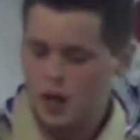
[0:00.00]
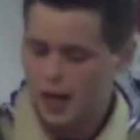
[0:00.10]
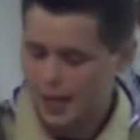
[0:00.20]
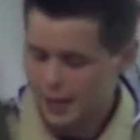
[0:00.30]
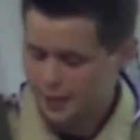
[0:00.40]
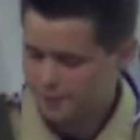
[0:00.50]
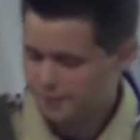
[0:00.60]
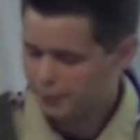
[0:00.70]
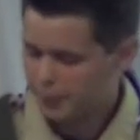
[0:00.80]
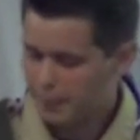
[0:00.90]

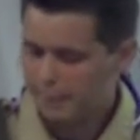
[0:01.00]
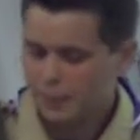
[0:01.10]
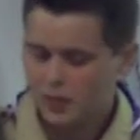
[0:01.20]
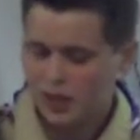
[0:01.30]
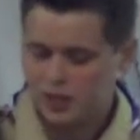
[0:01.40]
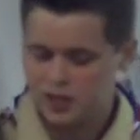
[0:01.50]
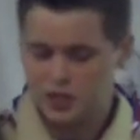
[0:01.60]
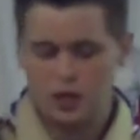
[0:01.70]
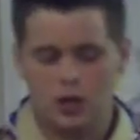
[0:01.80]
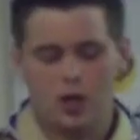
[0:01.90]
And
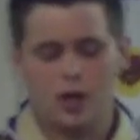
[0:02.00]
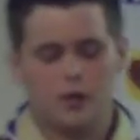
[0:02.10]
so